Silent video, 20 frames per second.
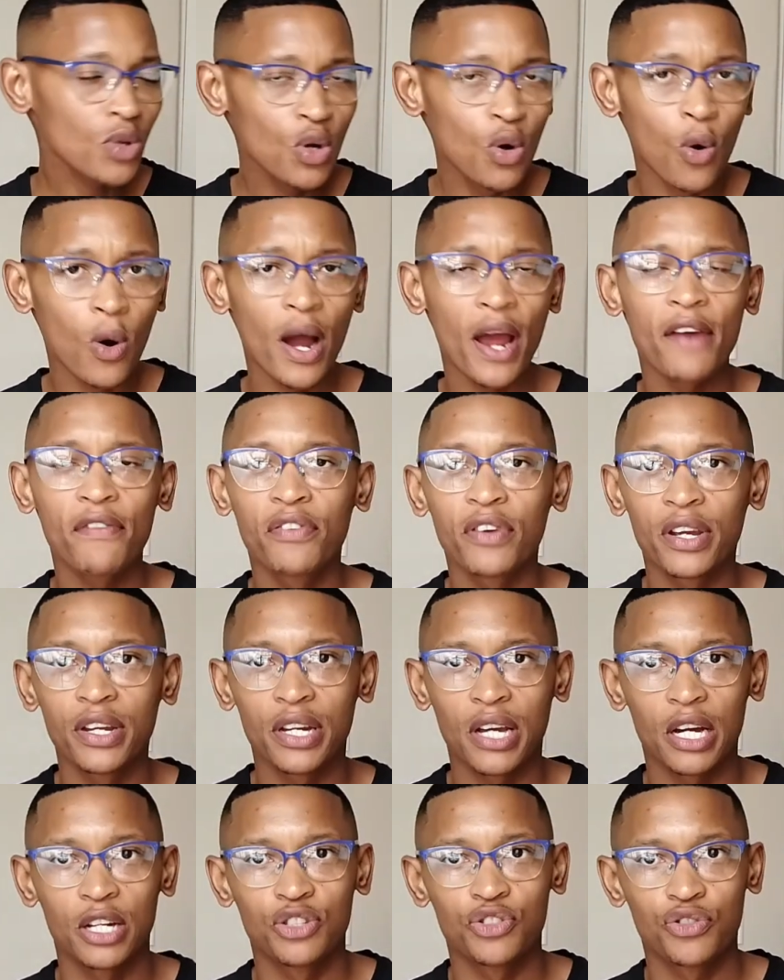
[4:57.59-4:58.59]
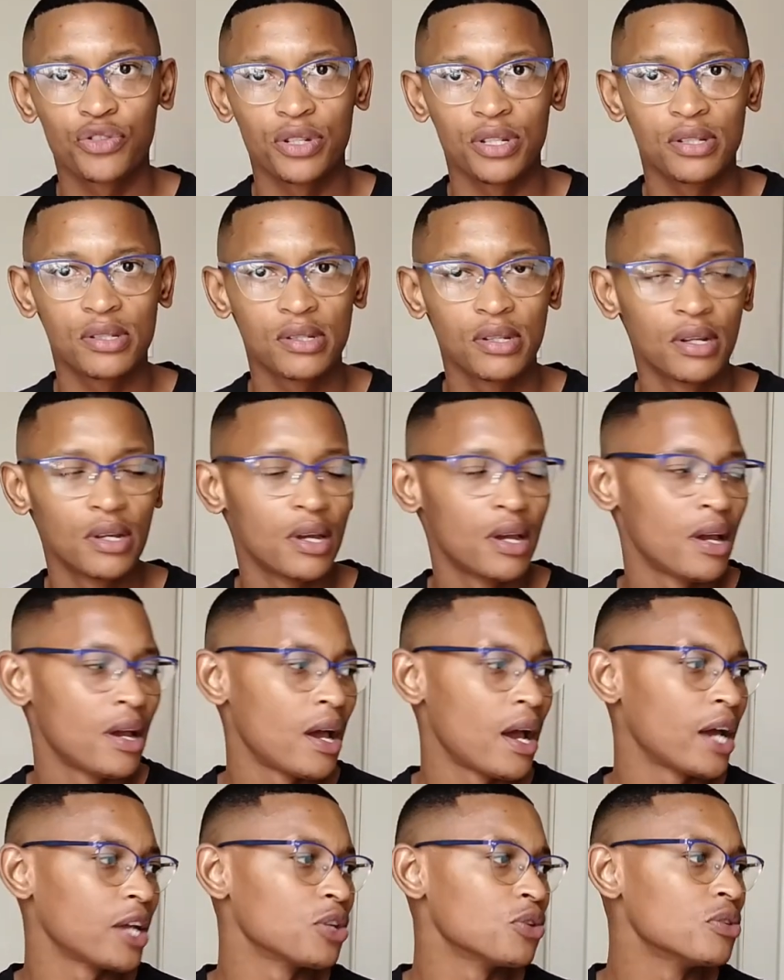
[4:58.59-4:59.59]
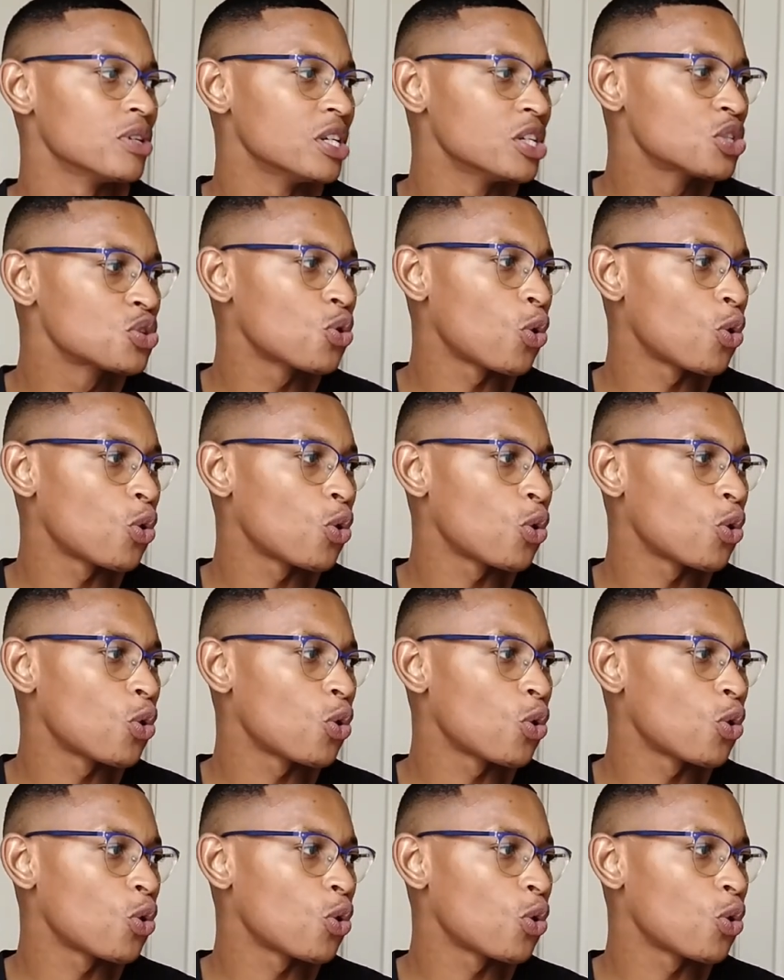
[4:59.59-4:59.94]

or African countries. And you need